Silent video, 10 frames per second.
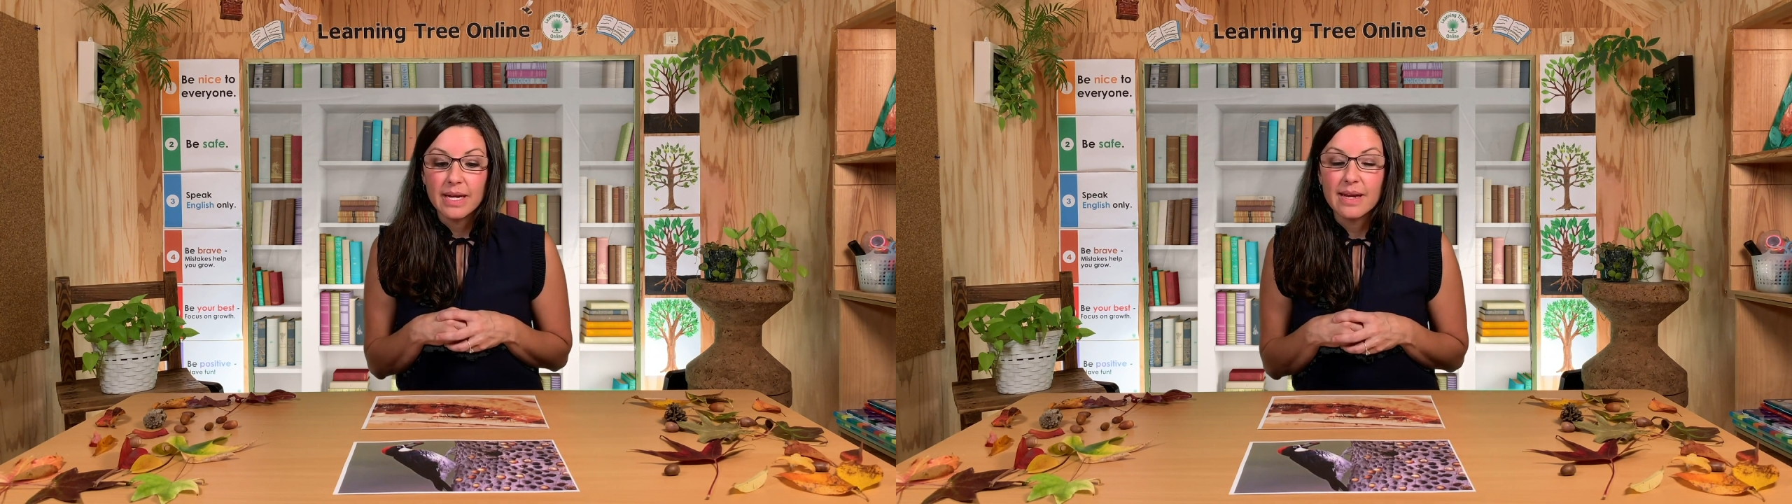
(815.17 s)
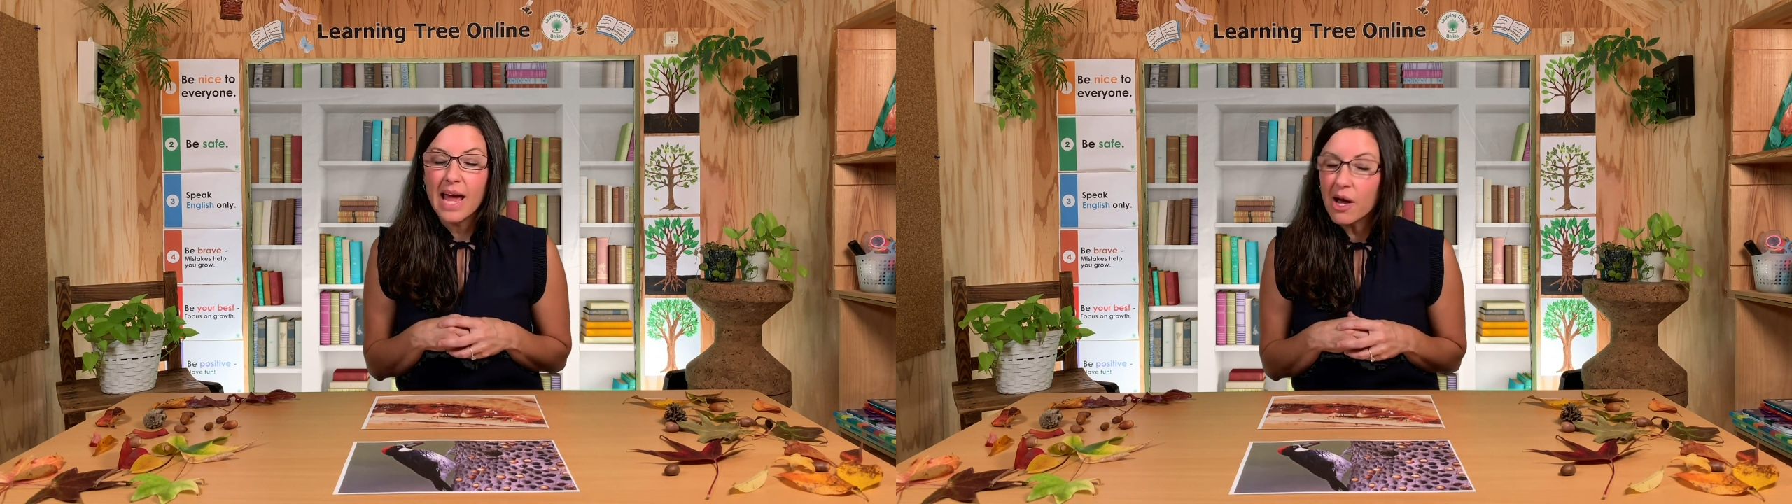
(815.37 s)

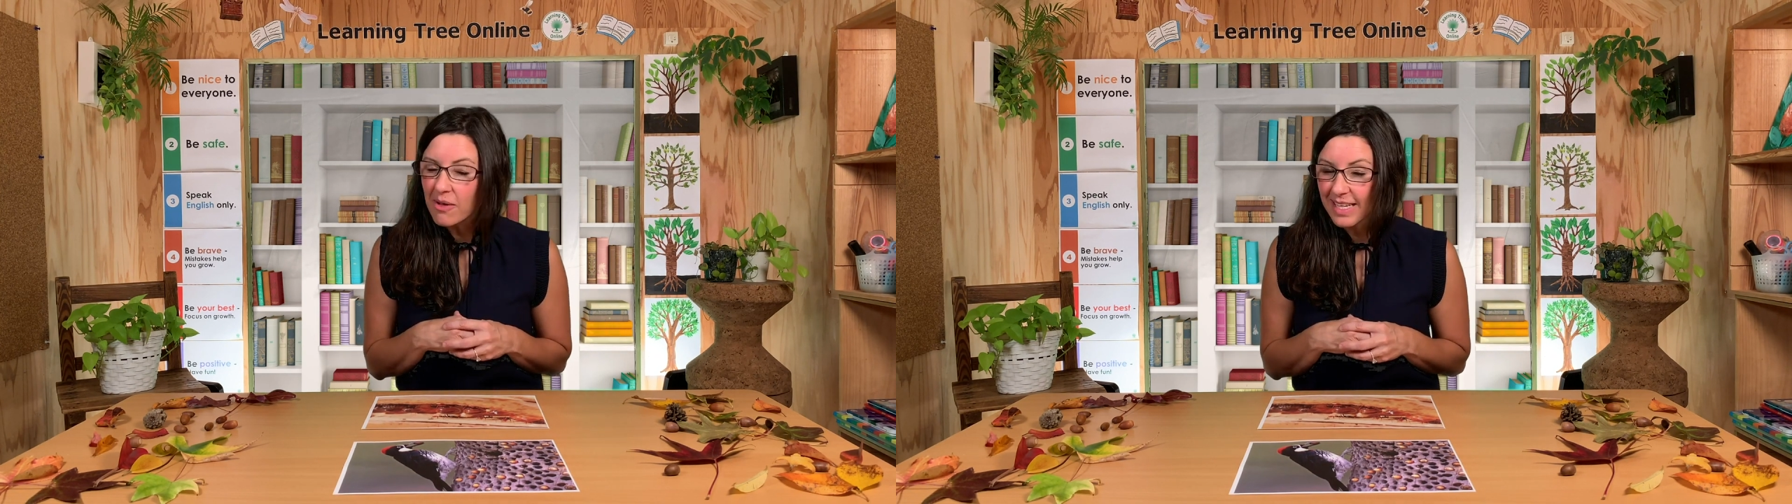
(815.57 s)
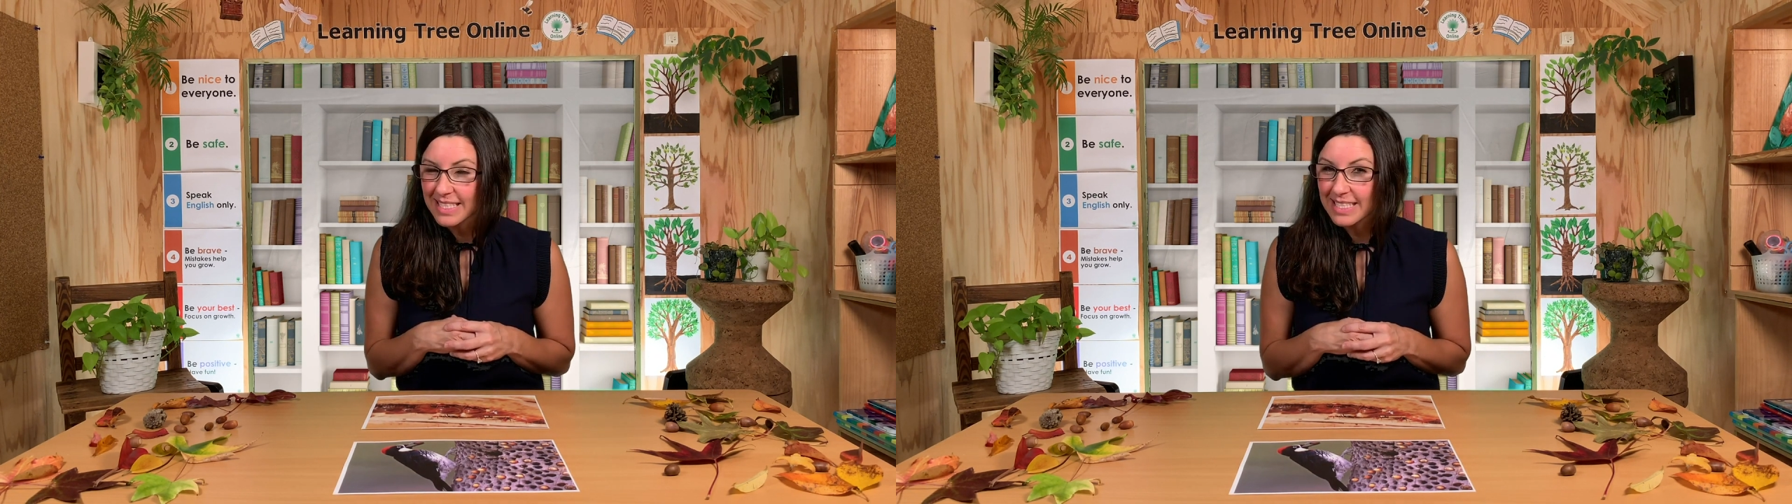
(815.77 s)
now
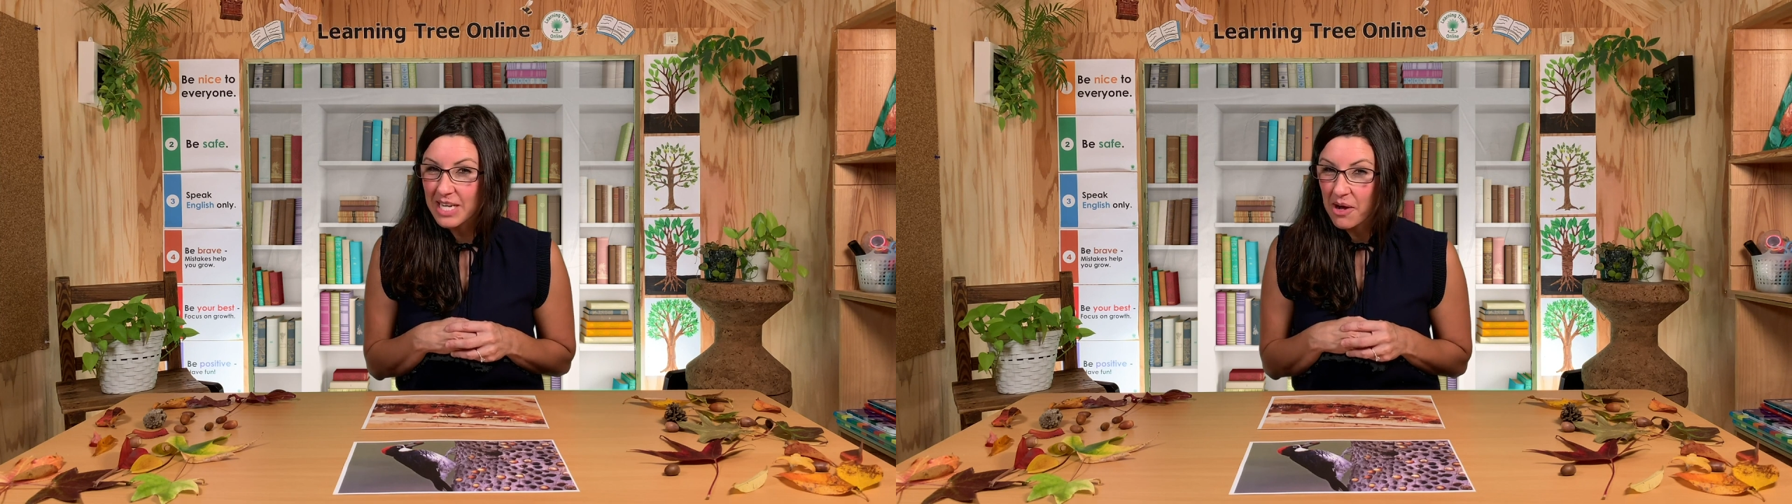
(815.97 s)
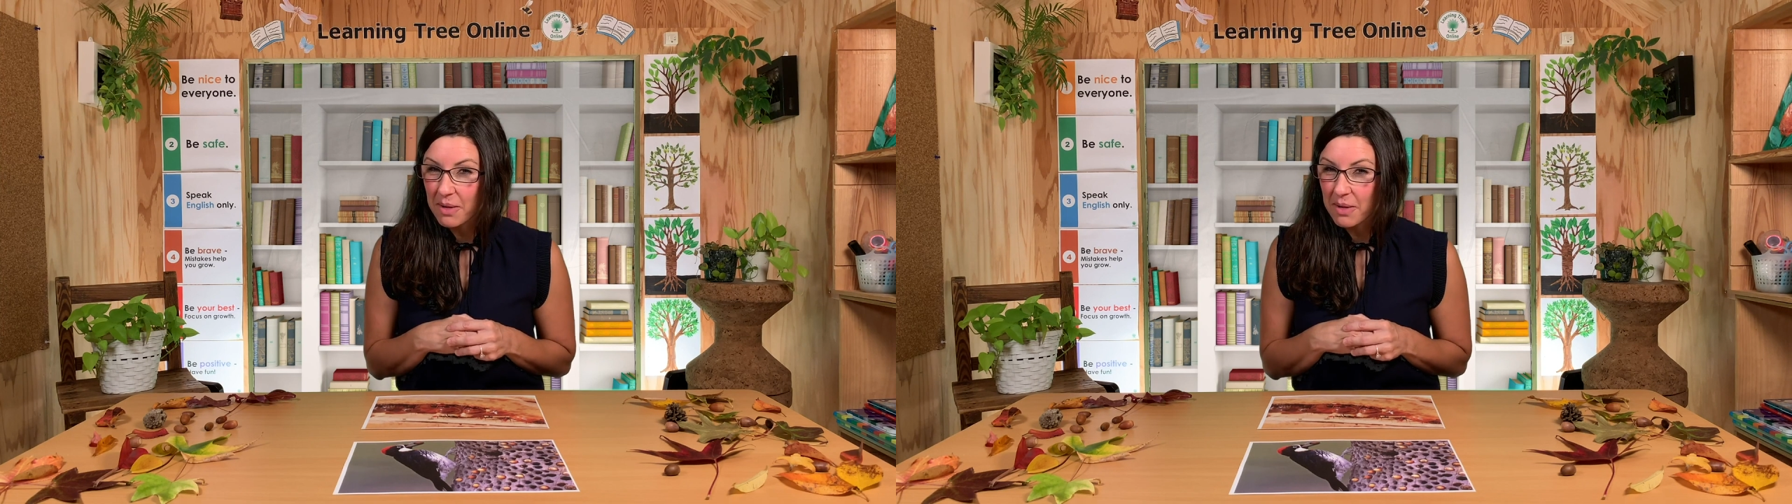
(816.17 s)
let's talk